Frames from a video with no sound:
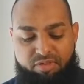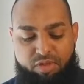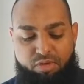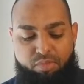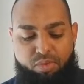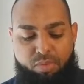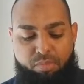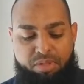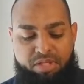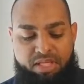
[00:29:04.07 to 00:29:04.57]
the
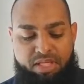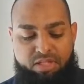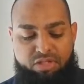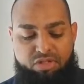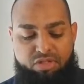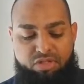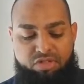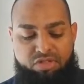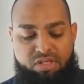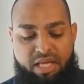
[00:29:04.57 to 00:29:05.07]
women in
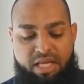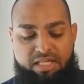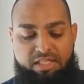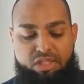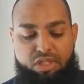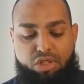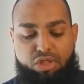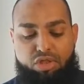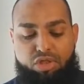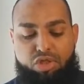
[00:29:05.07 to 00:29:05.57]

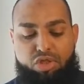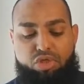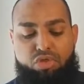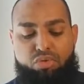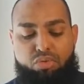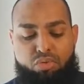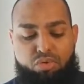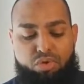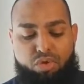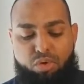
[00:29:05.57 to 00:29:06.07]
society
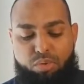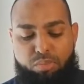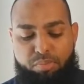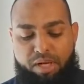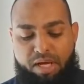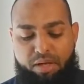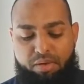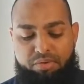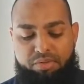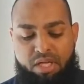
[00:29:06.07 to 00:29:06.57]
knew no
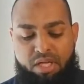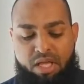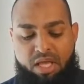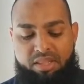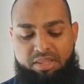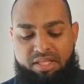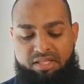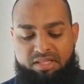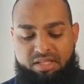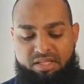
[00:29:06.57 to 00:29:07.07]
bound.
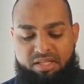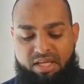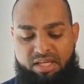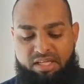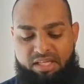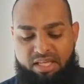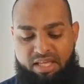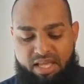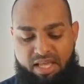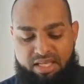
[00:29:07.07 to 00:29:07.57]
They did not
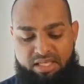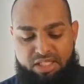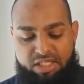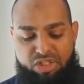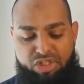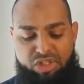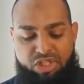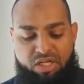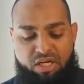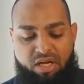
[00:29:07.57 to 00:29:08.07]
get any
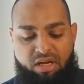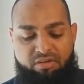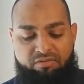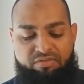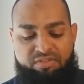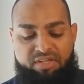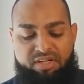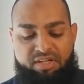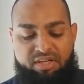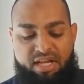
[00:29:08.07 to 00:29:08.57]
share of
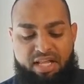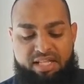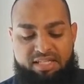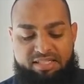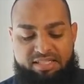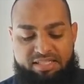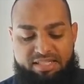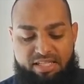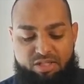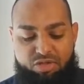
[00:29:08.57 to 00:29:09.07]
their
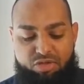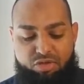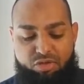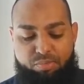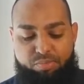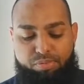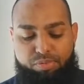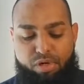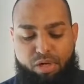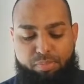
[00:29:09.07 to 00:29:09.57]
ancestral
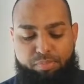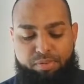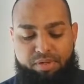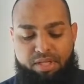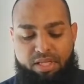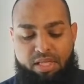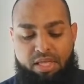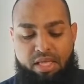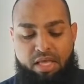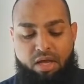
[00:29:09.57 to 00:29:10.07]

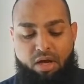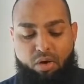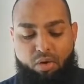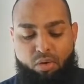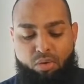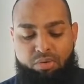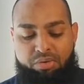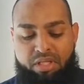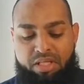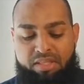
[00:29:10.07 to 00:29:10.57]
property.
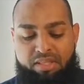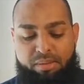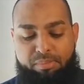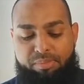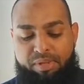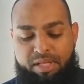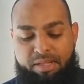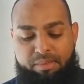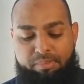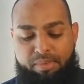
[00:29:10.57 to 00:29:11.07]
Only the
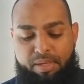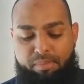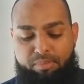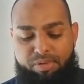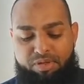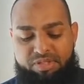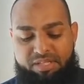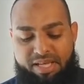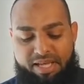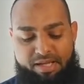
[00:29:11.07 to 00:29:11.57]
male
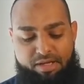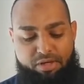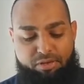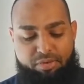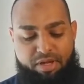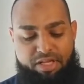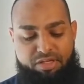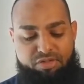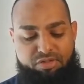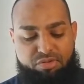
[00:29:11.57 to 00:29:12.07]
members had a
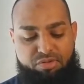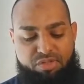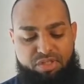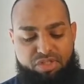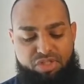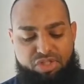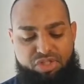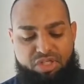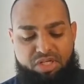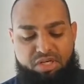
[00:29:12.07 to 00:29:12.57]
right to the
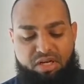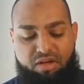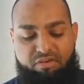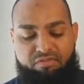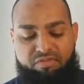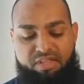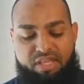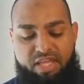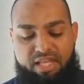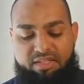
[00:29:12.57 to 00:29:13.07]
share of
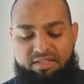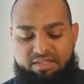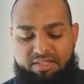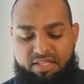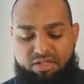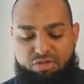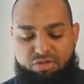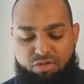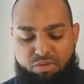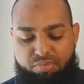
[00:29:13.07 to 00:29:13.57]
the
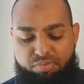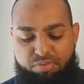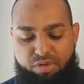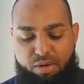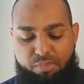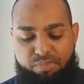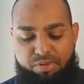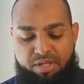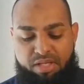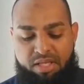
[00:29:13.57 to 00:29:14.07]
ancestral
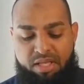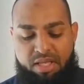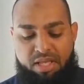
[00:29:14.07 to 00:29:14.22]
property.